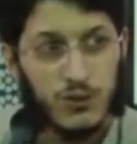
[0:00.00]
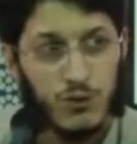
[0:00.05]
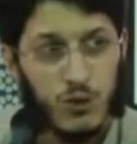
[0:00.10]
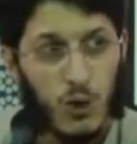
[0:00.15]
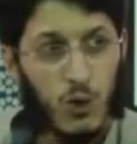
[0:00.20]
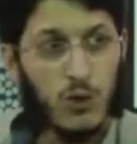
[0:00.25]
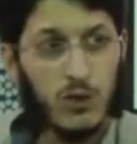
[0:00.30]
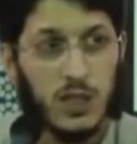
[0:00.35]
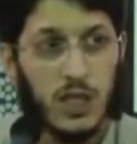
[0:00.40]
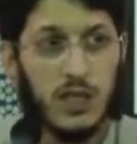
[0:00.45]

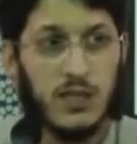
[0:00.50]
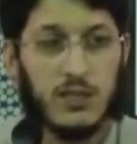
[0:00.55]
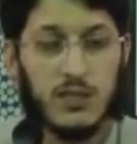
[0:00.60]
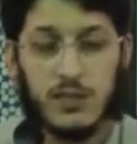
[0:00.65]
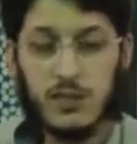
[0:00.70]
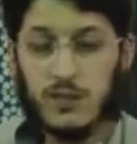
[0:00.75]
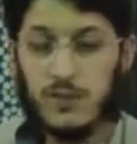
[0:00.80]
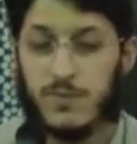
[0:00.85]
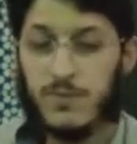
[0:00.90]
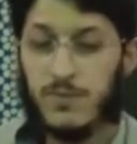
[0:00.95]
told
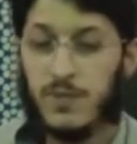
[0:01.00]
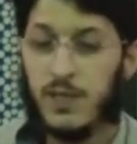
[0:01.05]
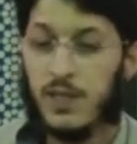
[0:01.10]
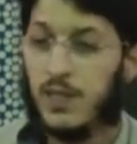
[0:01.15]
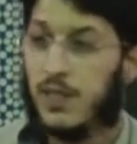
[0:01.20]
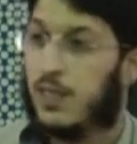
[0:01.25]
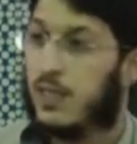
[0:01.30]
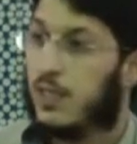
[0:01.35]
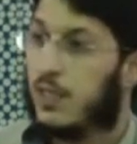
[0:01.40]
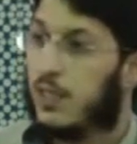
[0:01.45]
us
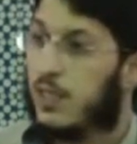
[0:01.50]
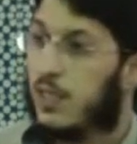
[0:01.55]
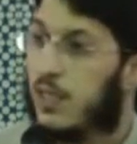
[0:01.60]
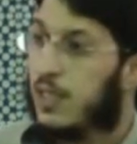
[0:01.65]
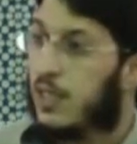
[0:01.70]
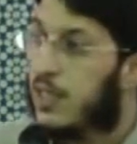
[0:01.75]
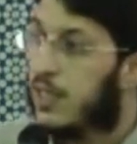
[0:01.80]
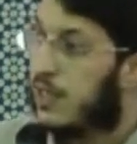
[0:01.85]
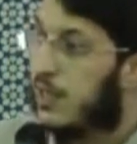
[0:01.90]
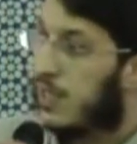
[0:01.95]

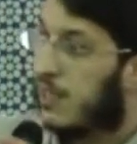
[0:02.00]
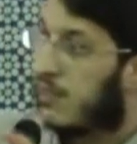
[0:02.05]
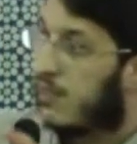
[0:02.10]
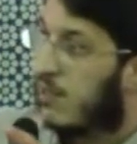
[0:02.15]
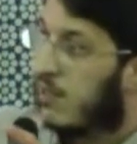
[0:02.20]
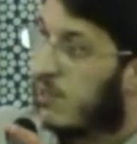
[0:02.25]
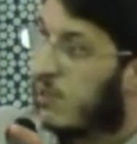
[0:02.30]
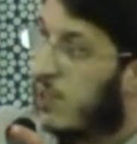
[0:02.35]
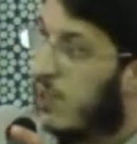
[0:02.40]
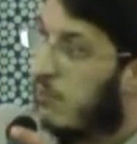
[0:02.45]
that
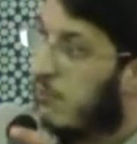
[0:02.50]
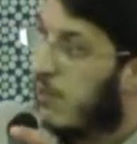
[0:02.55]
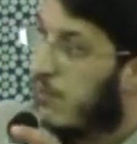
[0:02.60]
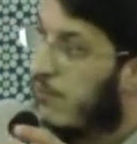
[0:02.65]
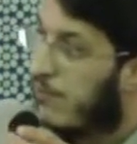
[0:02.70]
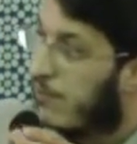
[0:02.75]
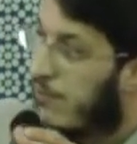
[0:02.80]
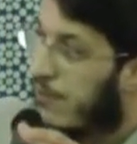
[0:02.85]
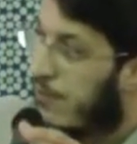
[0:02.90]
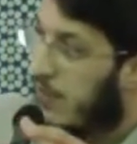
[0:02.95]
some
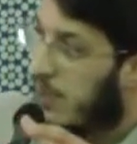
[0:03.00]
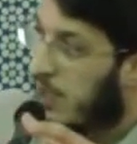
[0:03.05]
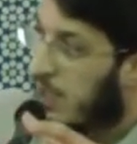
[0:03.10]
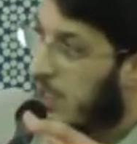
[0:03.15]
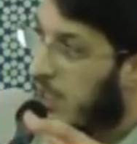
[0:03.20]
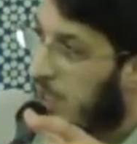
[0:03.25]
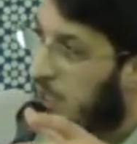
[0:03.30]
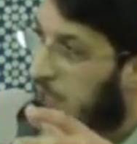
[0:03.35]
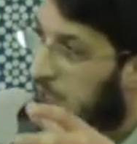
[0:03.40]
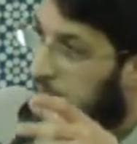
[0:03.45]
of
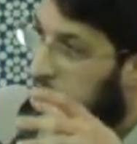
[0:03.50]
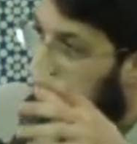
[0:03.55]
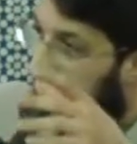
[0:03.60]
the